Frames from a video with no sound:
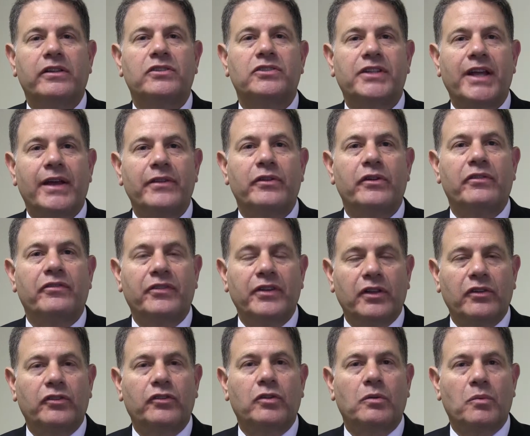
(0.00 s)
standard
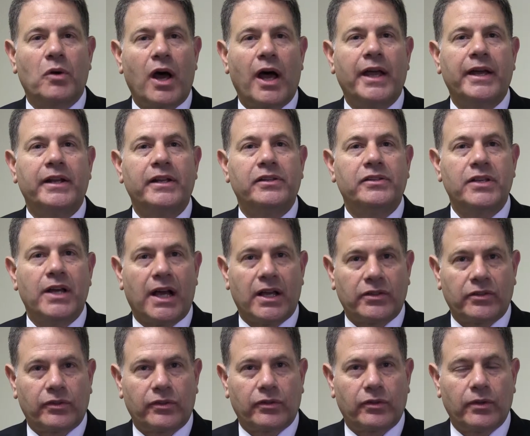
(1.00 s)
field sobriety
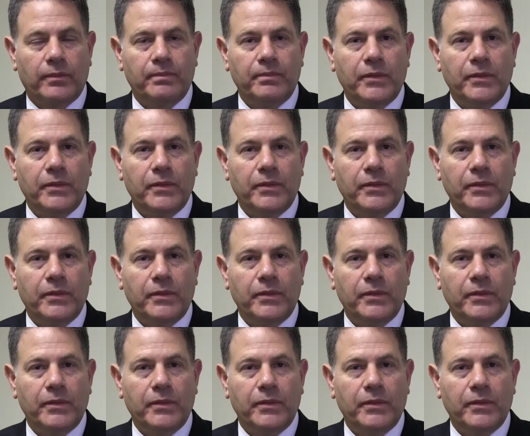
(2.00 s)
tests.